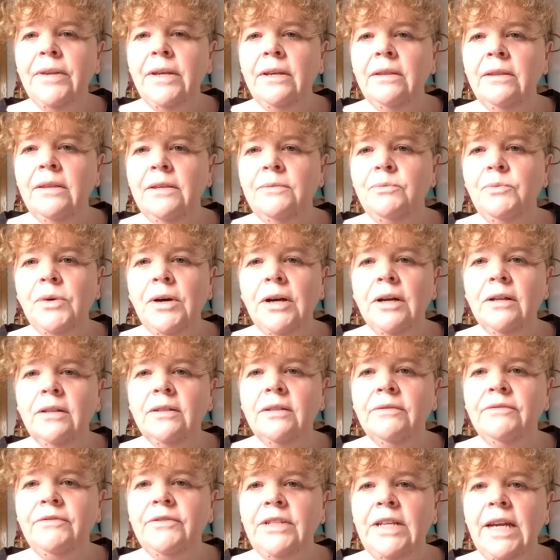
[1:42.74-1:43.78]
In this
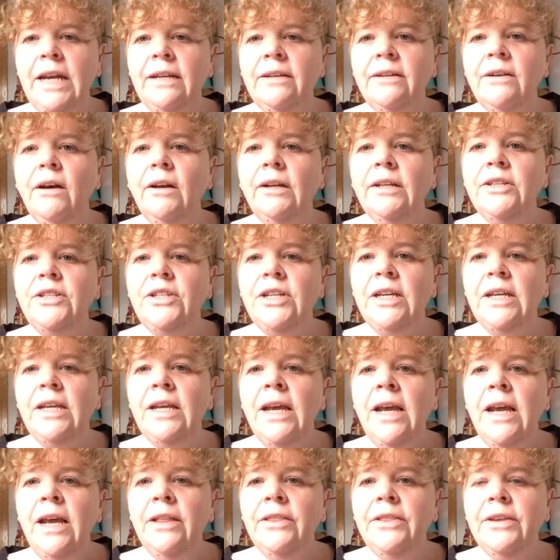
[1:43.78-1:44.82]
world of
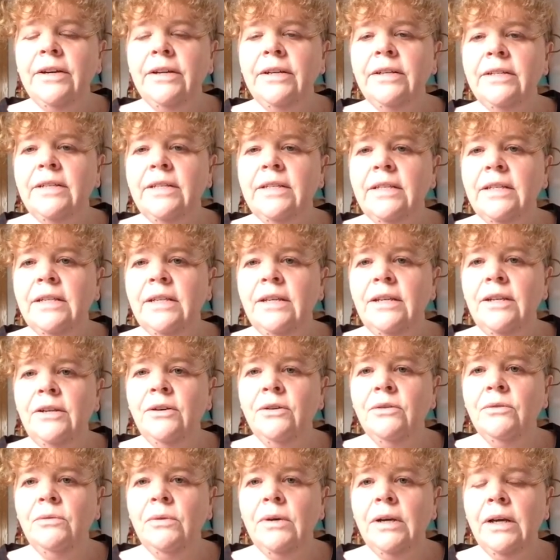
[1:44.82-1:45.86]
technology, there's
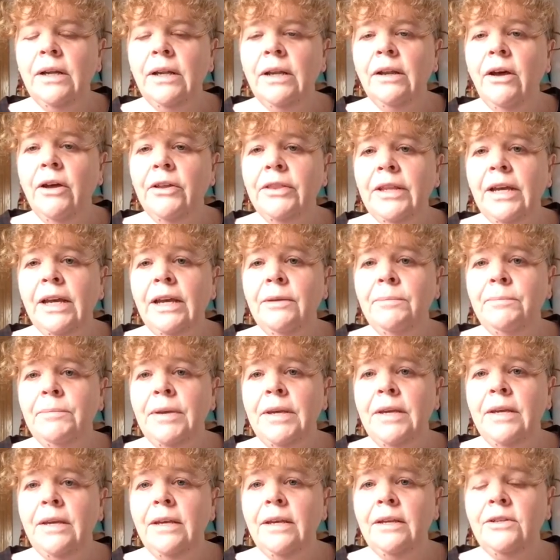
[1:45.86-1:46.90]
a lot that can
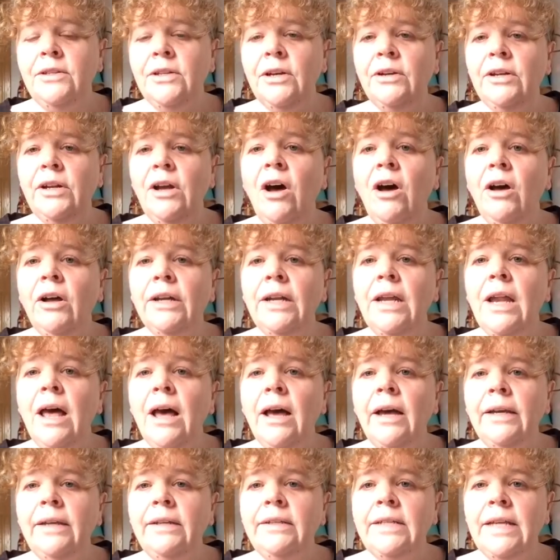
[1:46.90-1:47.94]
be done
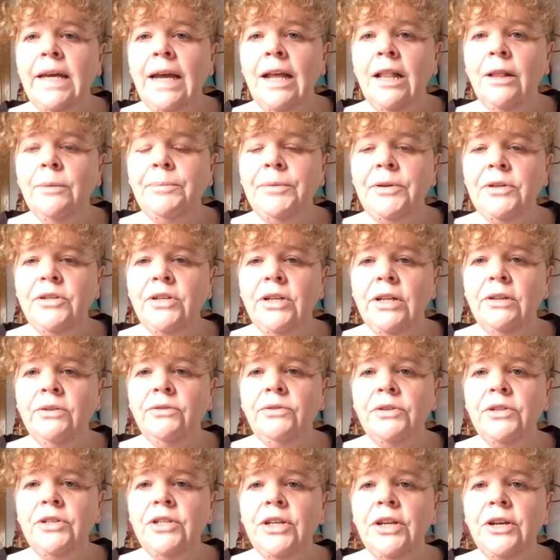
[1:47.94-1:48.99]
online to help your
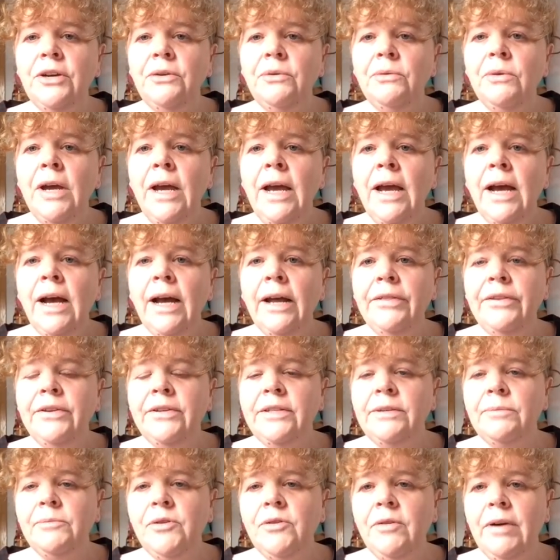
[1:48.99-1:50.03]
children too, and
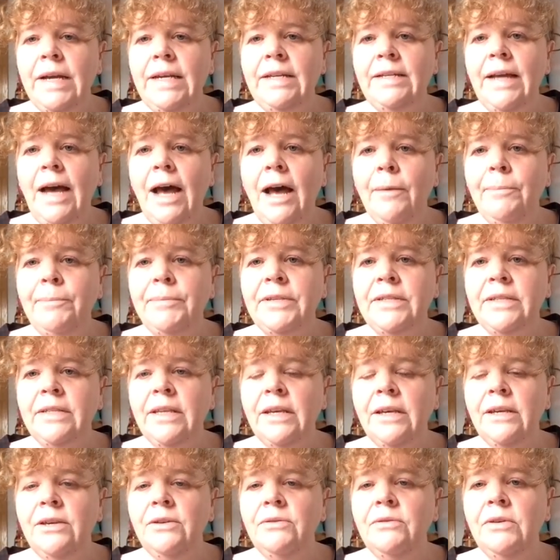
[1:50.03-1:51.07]
there's some great apps
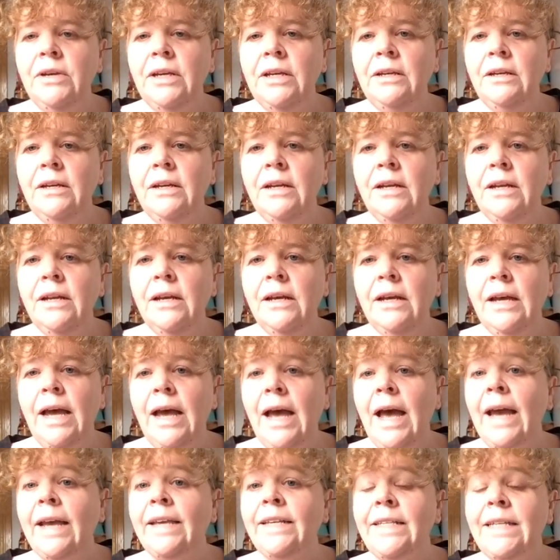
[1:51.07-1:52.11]
that you can
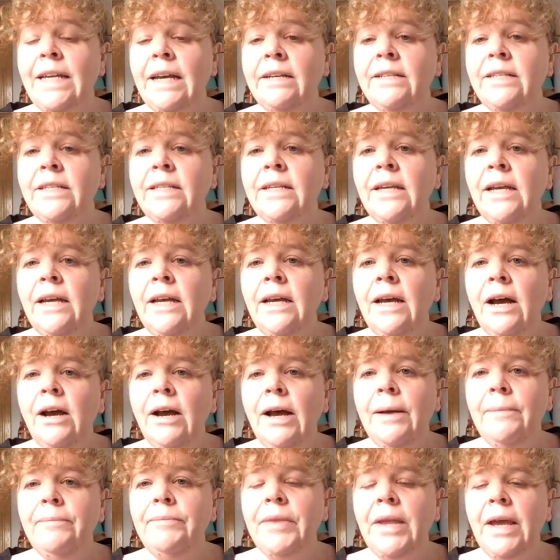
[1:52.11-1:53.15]
access
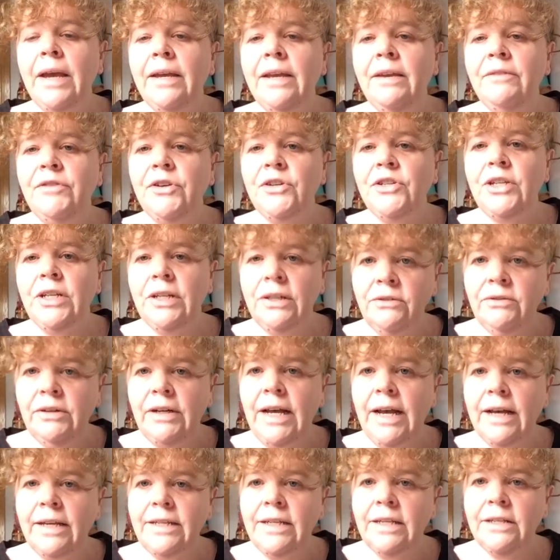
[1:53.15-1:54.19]
and give your
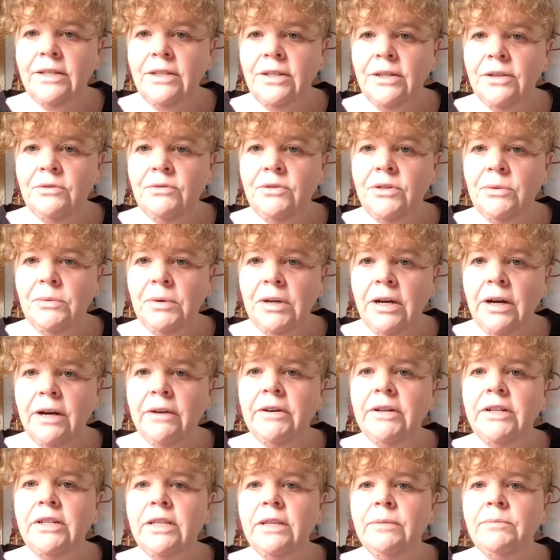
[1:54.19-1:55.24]
children access to
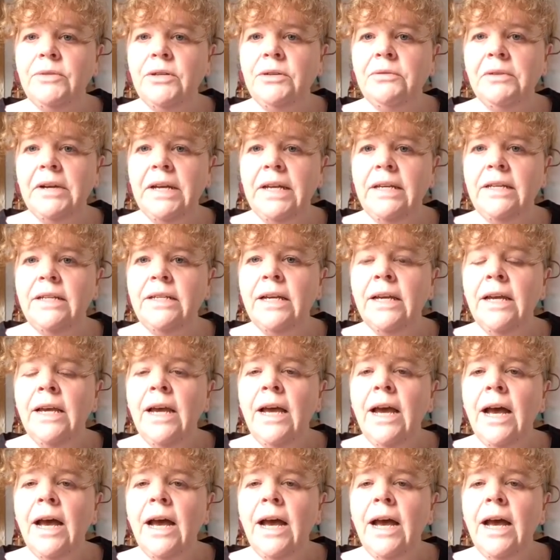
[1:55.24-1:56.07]
encourage them to read.